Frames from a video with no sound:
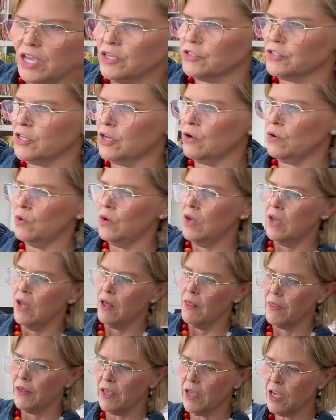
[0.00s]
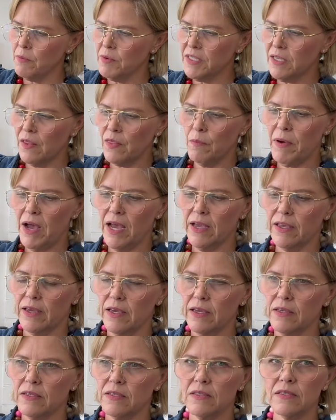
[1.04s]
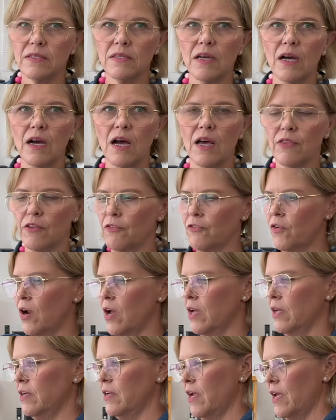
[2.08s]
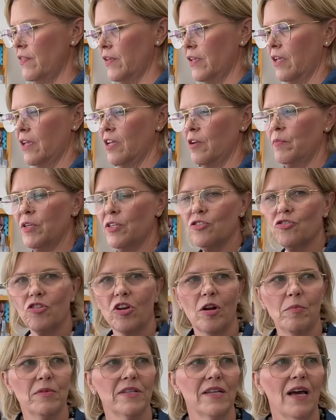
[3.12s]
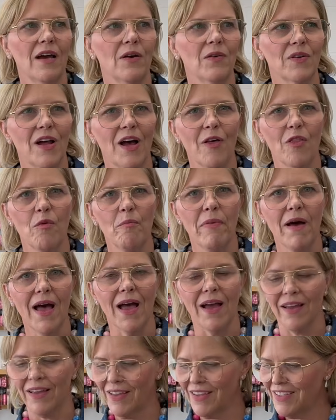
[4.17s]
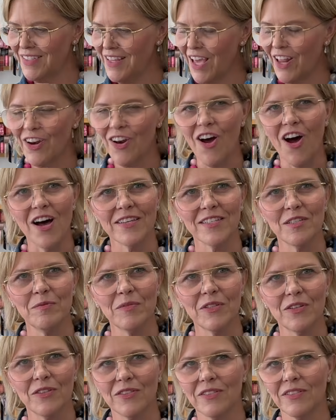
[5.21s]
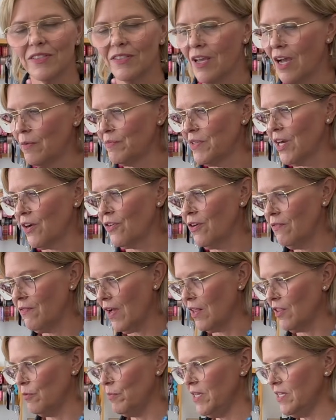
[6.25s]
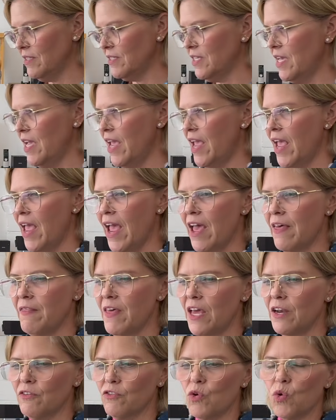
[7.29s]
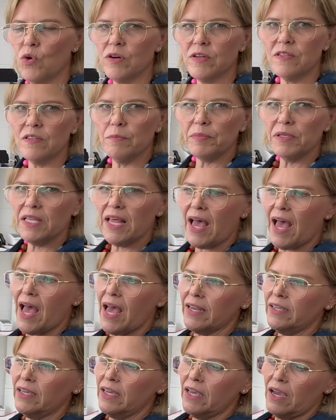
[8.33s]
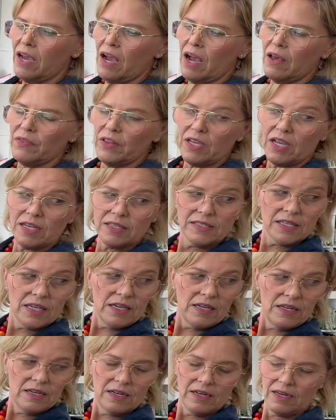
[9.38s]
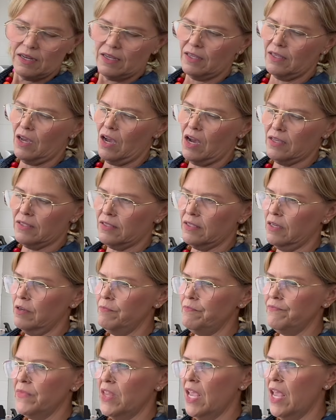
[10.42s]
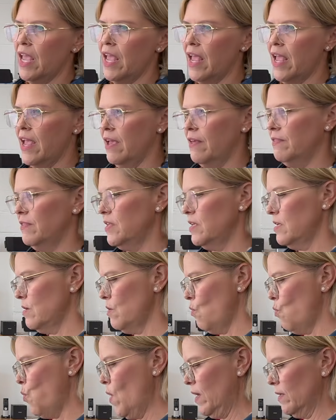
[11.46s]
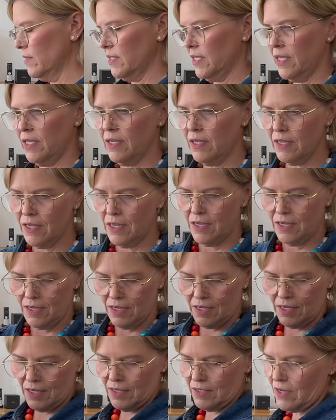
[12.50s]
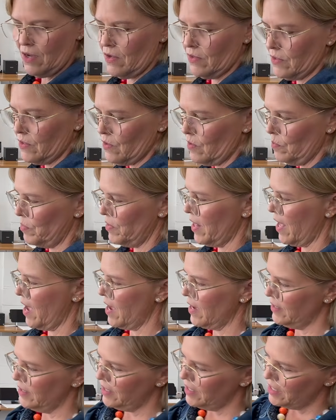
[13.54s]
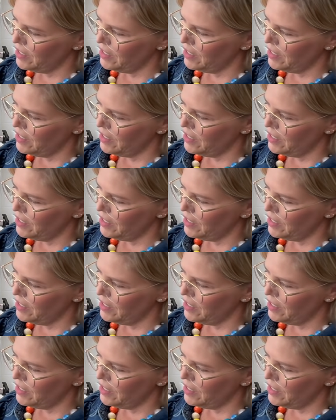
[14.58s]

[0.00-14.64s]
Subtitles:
So the gingham is on the bias on the front and the gingham is straight up and down on the back. Isn't that an awesome little decorative element? And then of course the plaid on the gusset. Awesome. And the welting is also the plaid.